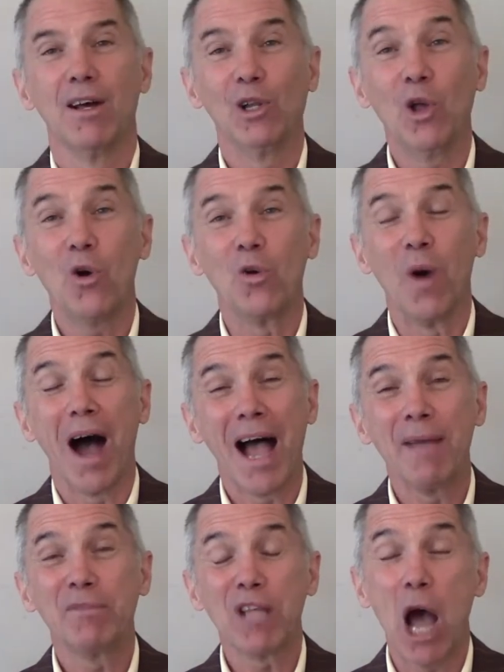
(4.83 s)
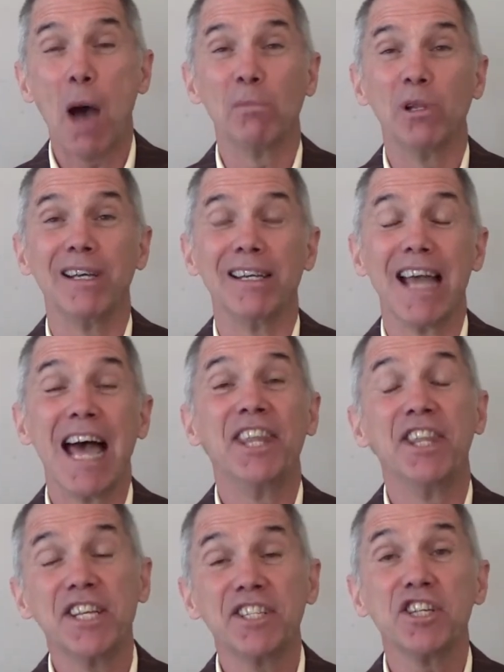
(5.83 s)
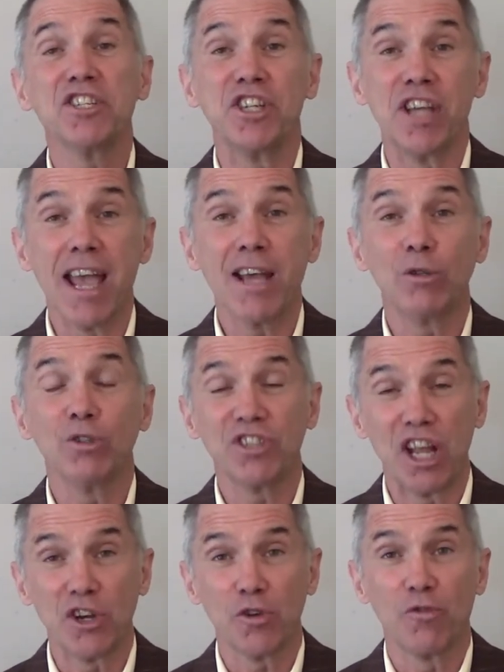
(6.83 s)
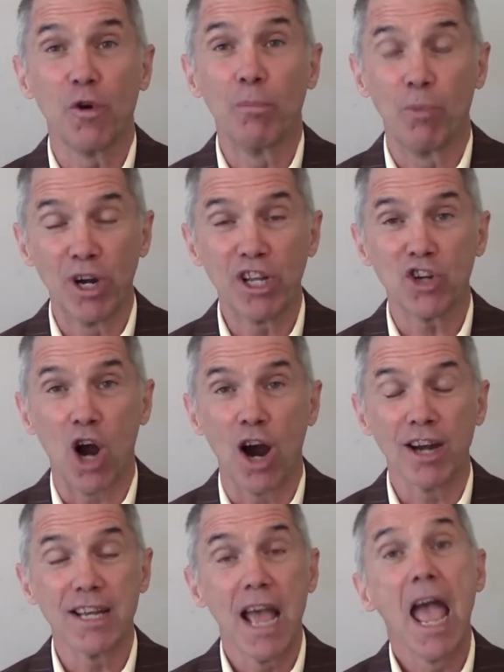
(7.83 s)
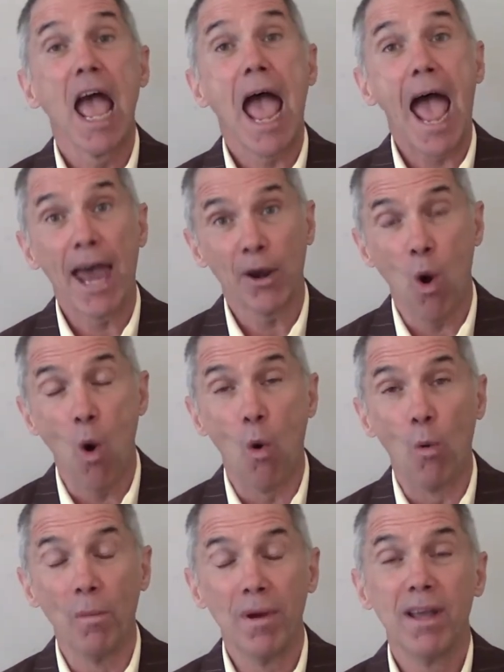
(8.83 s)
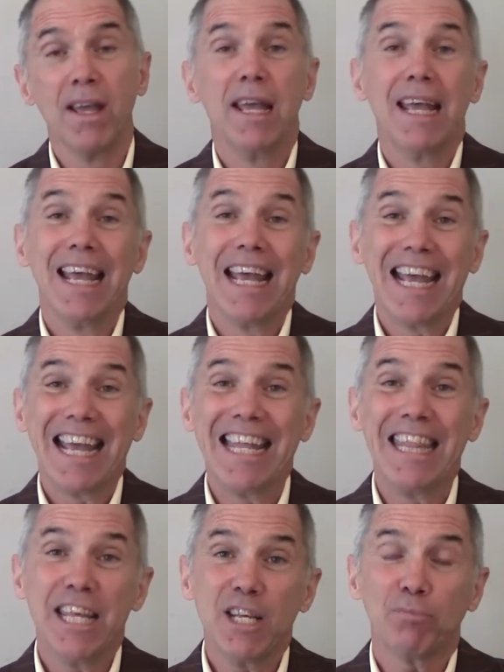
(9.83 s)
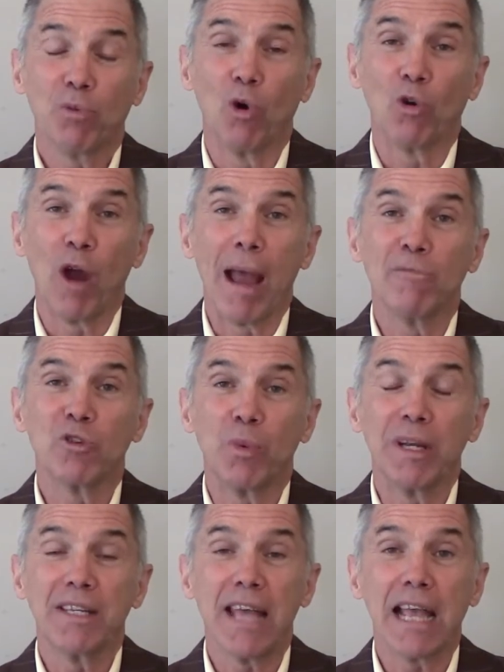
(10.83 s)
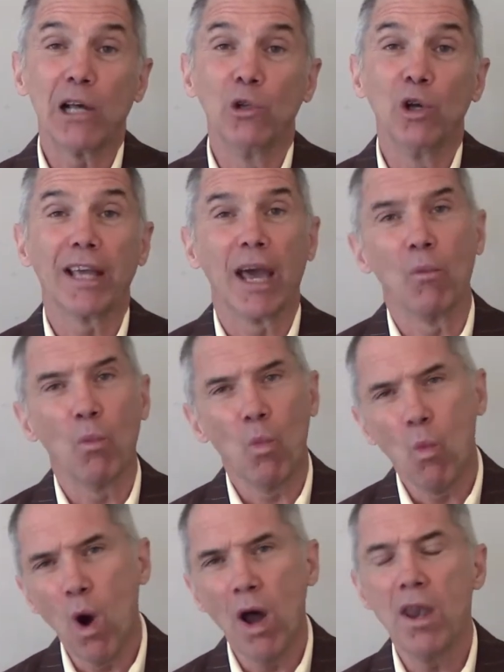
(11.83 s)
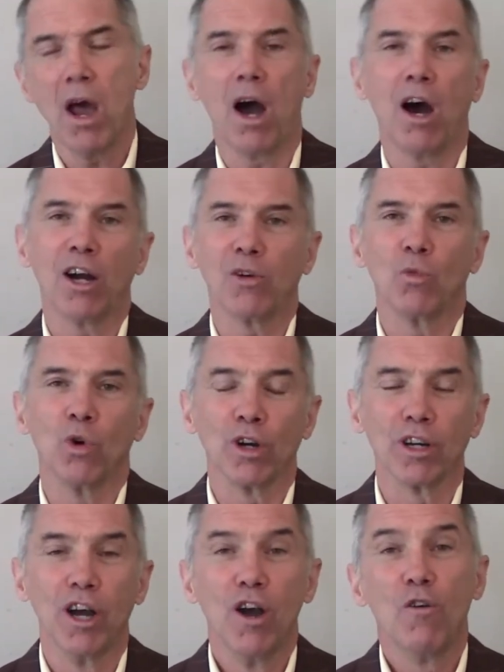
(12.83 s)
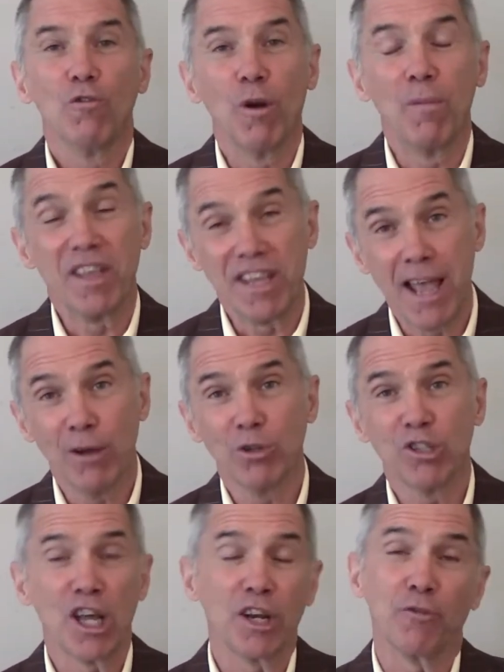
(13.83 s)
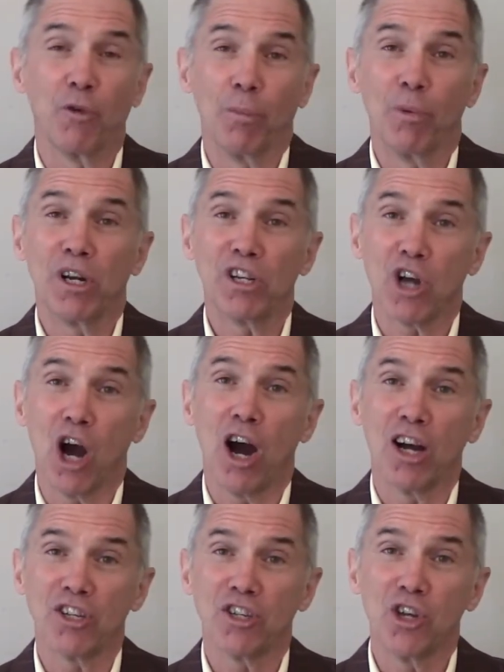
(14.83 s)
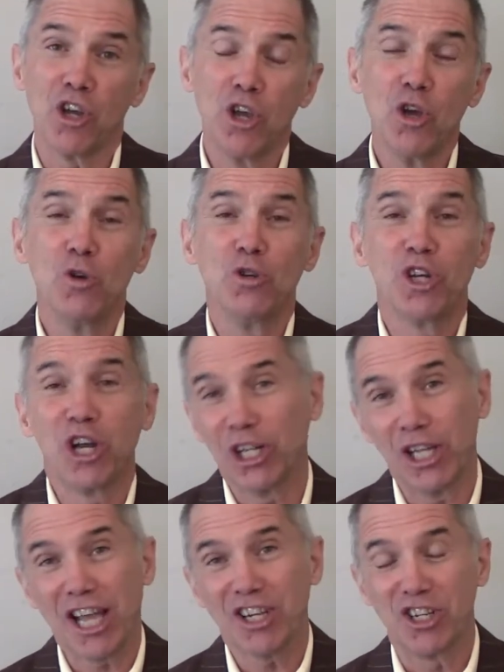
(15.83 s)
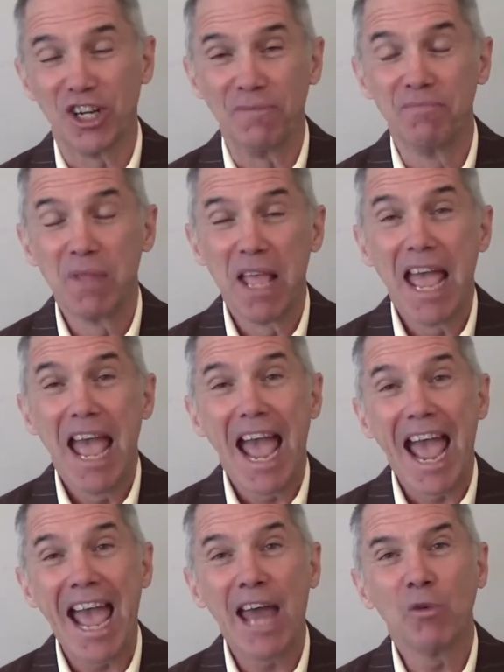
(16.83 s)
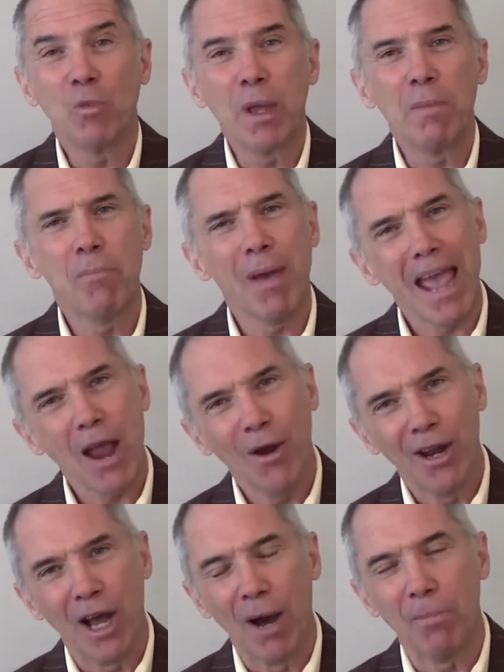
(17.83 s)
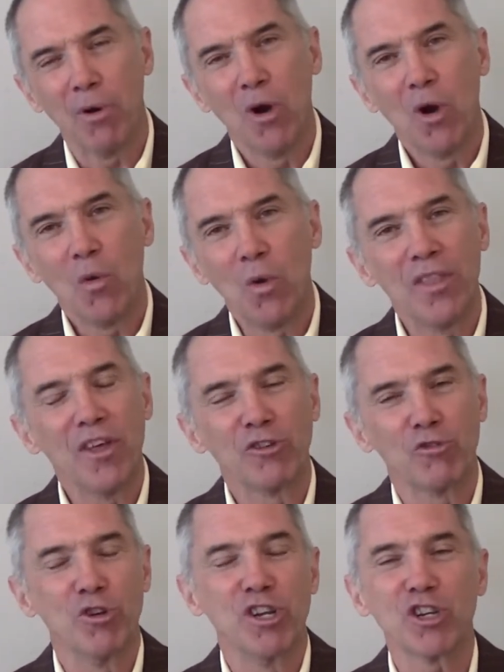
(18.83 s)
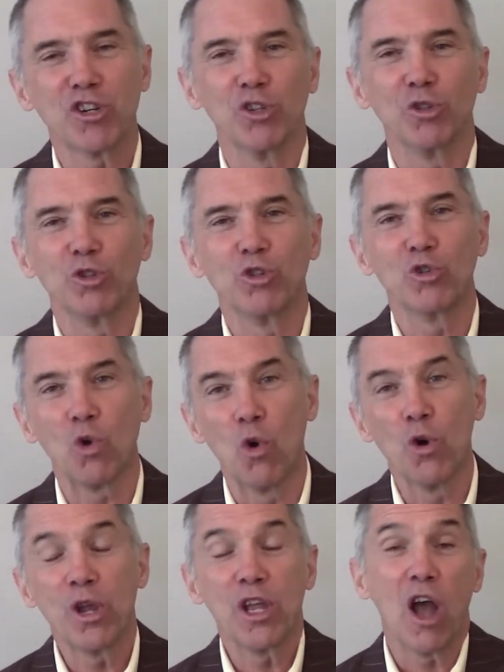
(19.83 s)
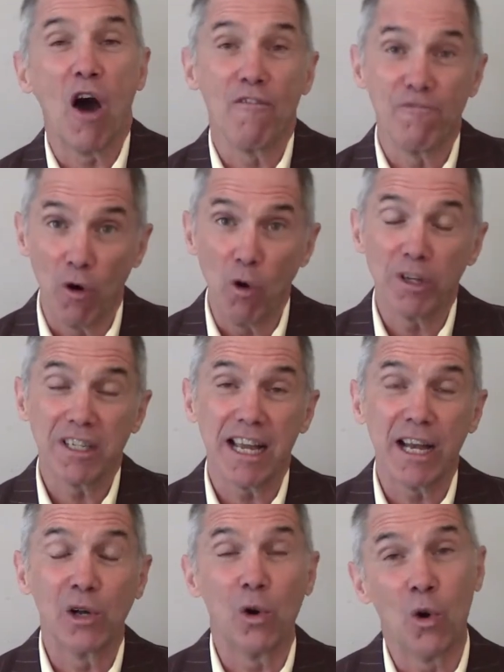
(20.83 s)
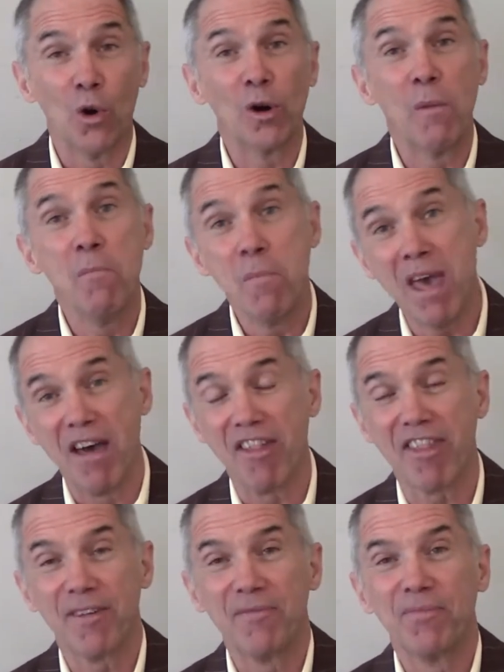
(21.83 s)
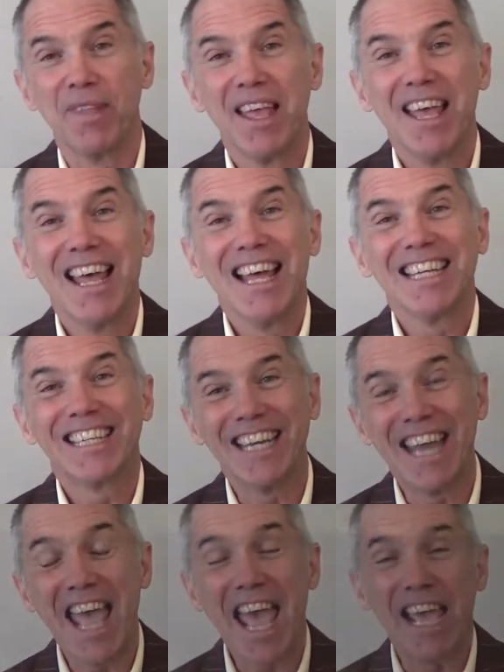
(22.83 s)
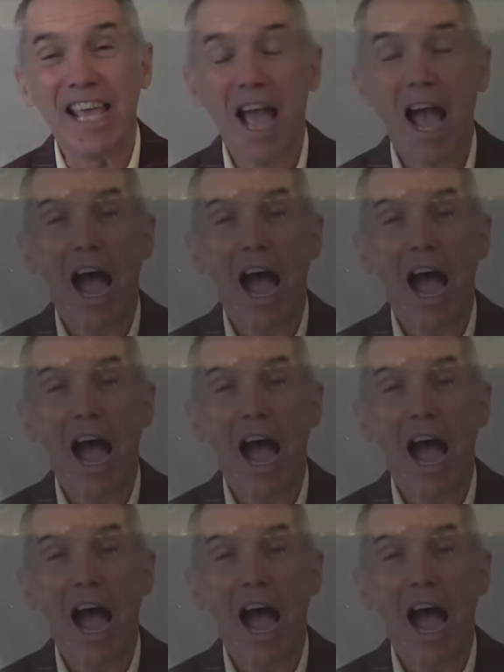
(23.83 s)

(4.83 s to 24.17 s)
Hello, I'm Tom Lee, and this is Yale Center for British Art at Home. In these programs, we take a look at one artwork from the Yale Center for British Art's huge collection, and we pair it up with a traditional story, folktale, or a myth. Today,